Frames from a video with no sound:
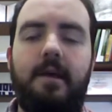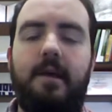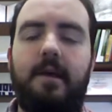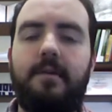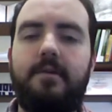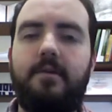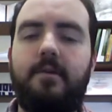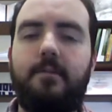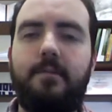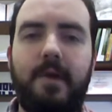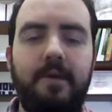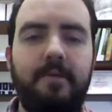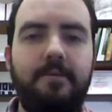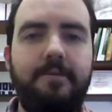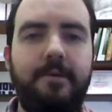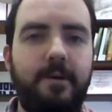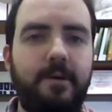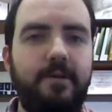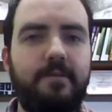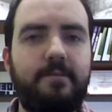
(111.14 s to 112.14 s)
So men
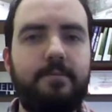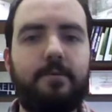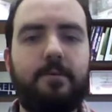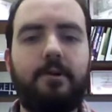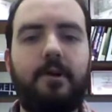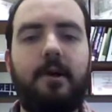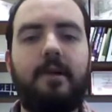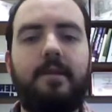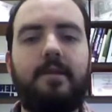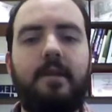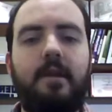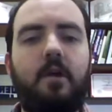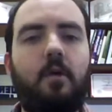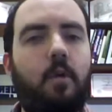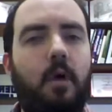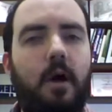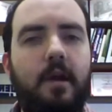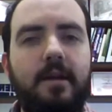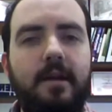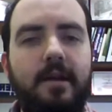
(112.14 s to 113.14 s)
focus more on the
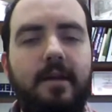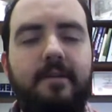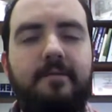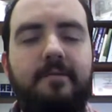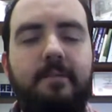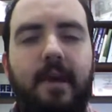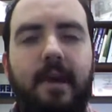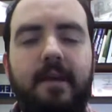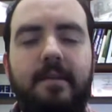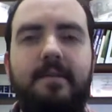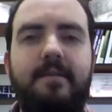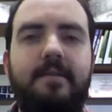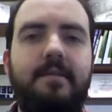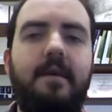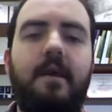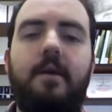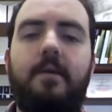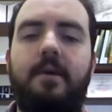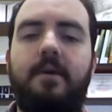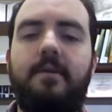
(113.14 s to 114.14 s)
quantity of mates,
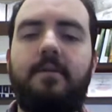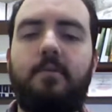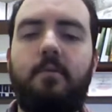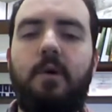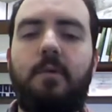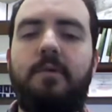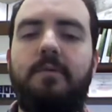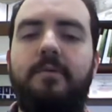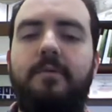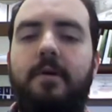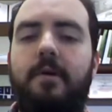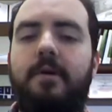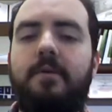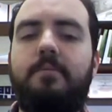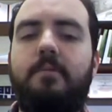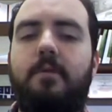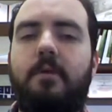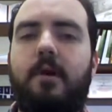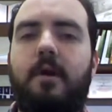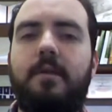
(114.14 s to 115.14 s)
whereas women
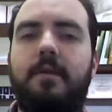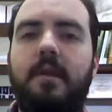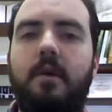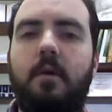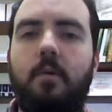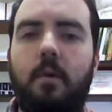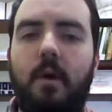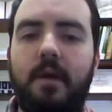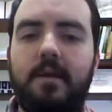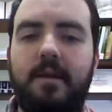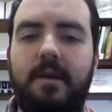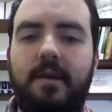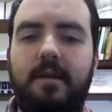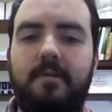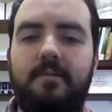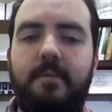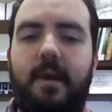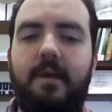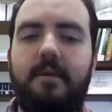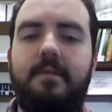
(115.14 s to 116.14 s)
focus more on the quality
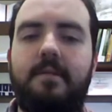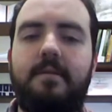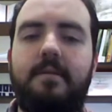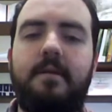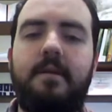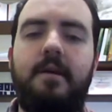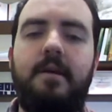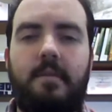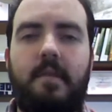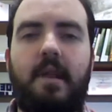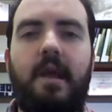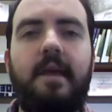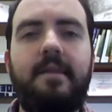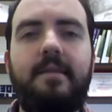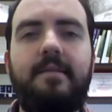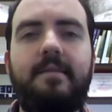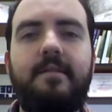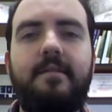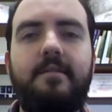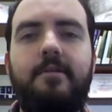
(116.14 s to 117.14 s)
of mates. And
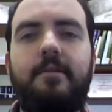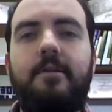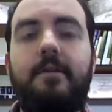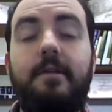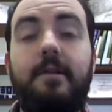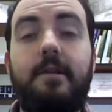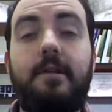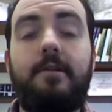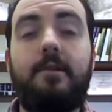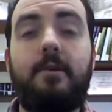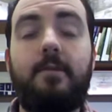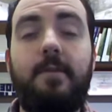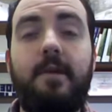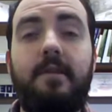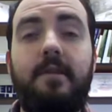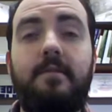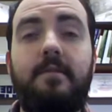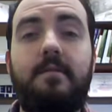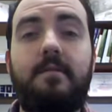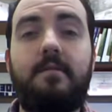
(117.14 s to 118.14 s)
this in turn
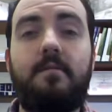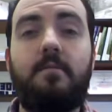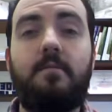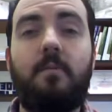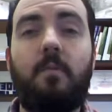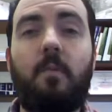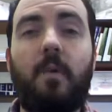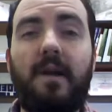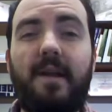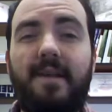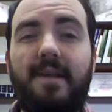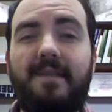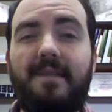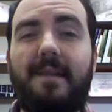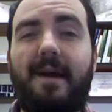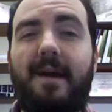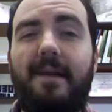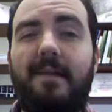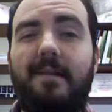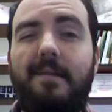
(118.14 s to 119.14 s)
determines what is
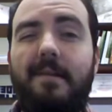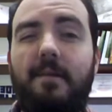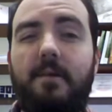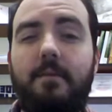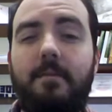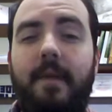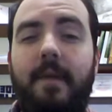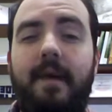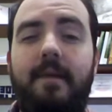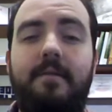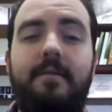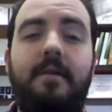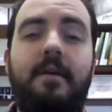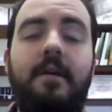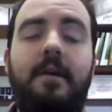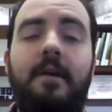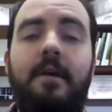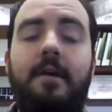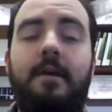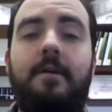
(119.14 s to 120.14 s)
an ideal mate.
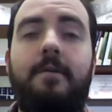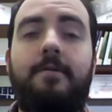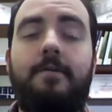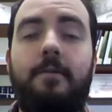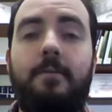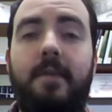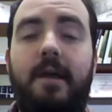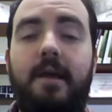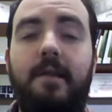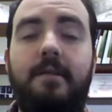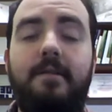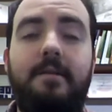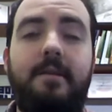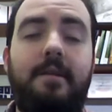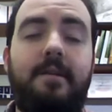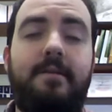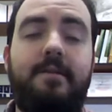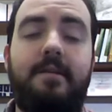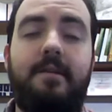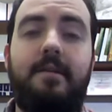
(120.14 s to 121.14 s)
For men,
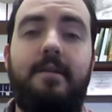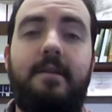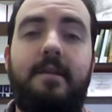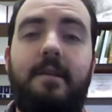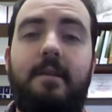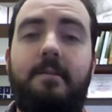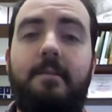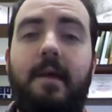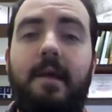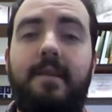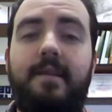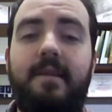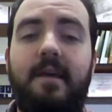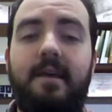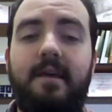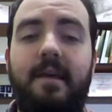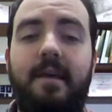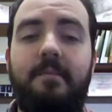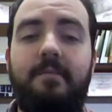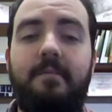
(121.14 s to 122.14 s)
it's a mate
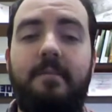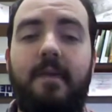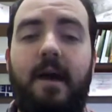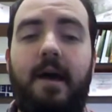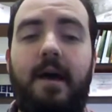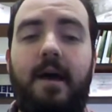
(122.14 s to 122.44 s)
that can